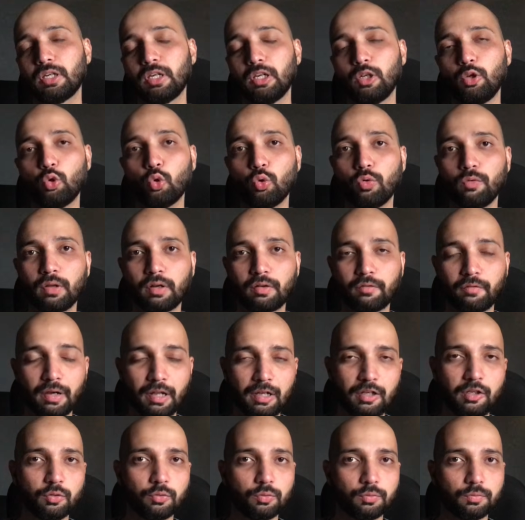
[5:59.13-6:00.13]
a lower
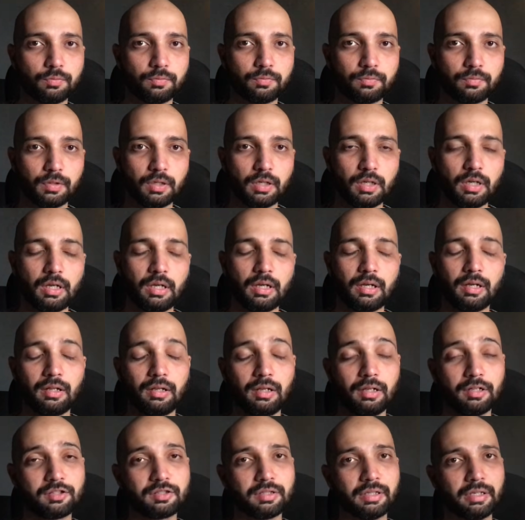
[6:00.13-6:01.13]
value,
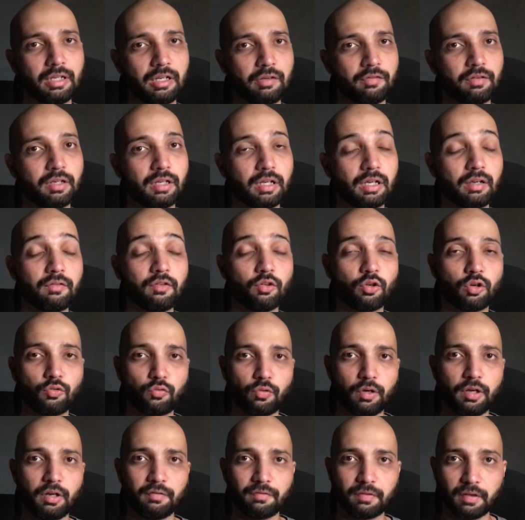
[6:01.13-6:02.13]
let's say 11 kV or
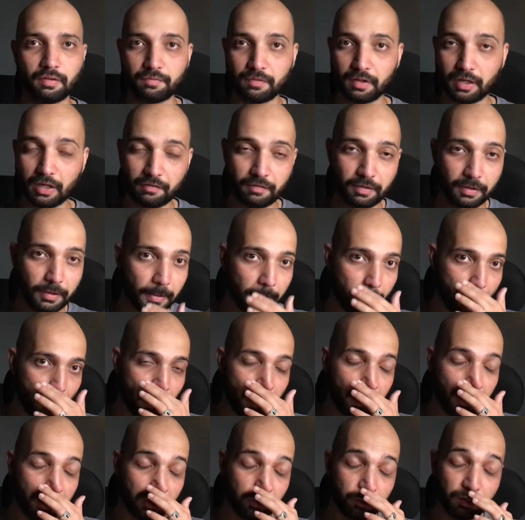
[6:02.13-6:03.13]
25 kV.
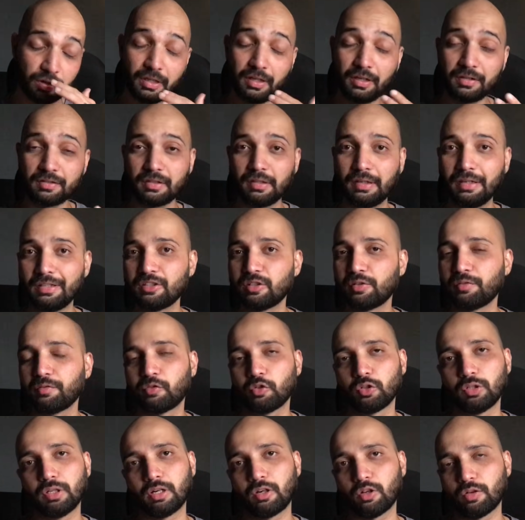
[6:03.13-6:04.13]
Now there is a reason for
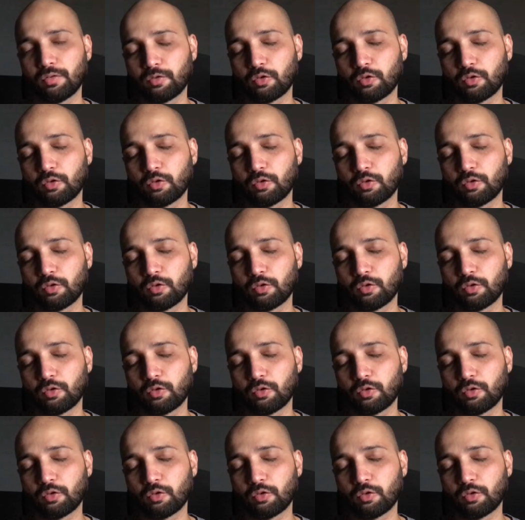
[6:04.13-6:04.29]
that, of